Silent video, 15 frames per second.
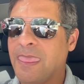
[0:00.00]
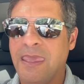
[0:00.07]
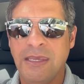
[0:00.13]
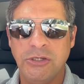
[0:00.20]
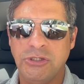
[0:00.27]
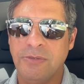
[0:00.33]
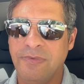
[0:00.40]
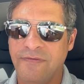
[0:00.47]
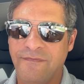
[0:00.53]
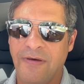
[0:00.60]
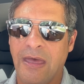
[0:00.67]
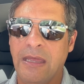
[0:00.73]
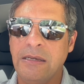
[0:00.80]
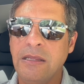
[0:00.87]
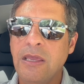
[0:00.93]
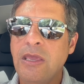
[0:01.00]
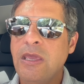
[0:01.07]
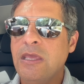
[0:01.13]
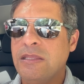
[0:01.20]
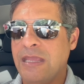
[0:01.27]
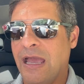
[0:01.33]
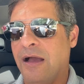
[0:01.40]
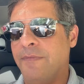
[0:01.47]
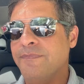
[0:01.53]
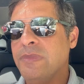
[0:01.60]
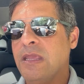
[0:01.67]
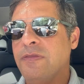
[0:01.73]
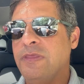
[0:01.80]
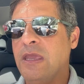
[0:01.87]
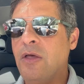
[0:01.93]
It should be fine. Now,
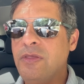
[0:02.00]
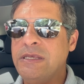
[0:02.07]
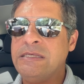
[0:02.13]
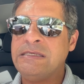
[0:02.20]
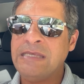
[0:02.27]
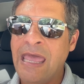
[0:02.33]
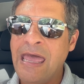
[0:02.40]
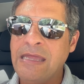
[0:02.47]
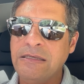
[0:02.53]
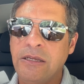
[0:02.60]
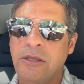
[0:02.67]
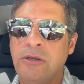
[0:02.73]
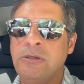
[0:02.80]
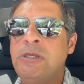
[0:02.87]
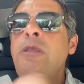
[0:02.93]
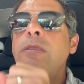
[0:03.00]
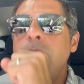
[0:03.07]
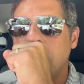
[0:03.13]
the only sad news,